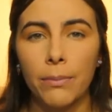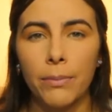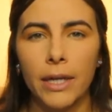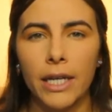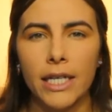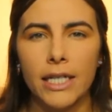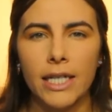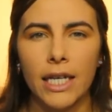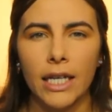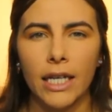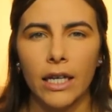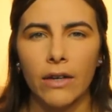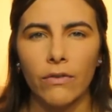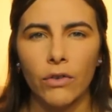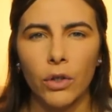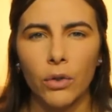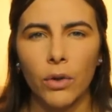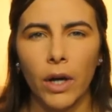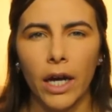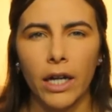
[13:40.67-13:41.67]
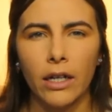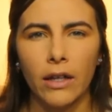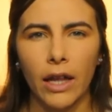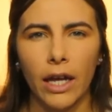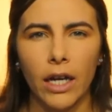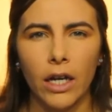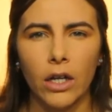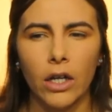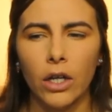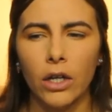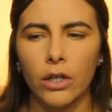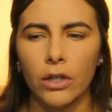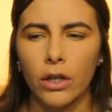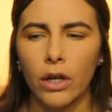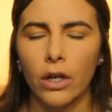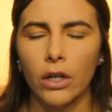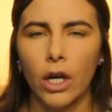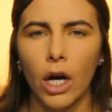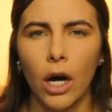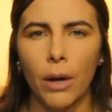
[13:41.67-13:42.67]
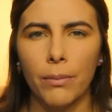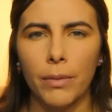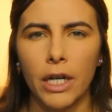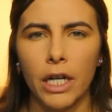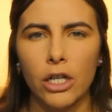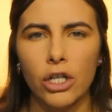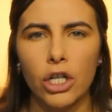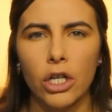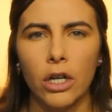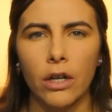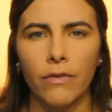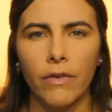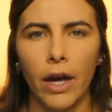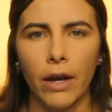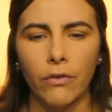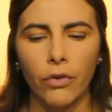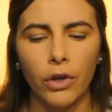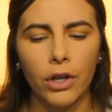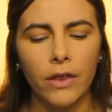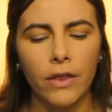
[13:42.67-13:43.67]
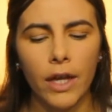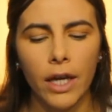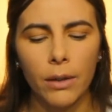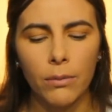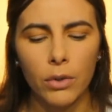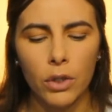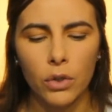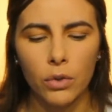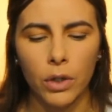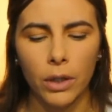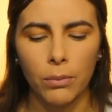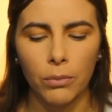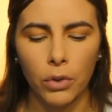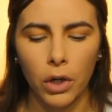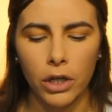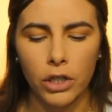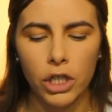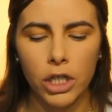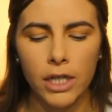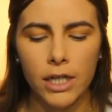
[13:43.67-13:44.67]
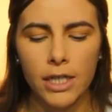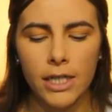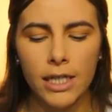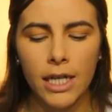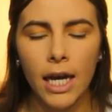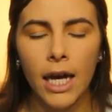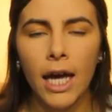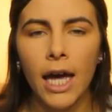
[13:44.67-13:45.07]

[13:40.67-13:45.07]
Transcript: because they give you kind of like a combination of everything between brushes.